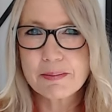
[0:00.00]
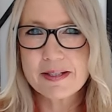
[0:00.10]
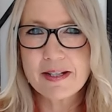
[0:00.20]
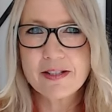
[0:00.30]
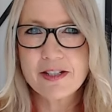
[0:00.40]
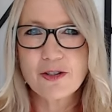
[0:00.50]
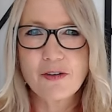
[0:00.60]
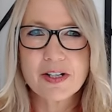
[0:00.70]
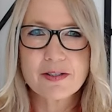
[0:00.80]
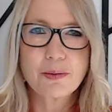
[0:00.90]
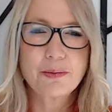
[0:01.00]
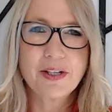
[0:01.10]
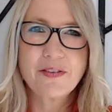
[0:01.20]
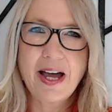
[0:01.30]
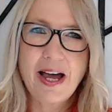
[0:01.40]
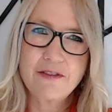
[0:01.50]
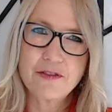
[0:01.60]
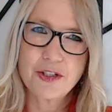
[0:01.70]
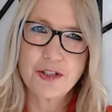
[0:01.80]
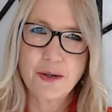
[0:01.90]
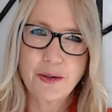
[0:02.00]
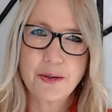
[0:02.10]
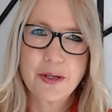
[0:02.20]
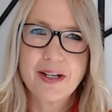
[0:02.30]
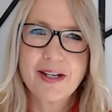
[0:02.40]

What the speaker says: percentage of us will never have to know.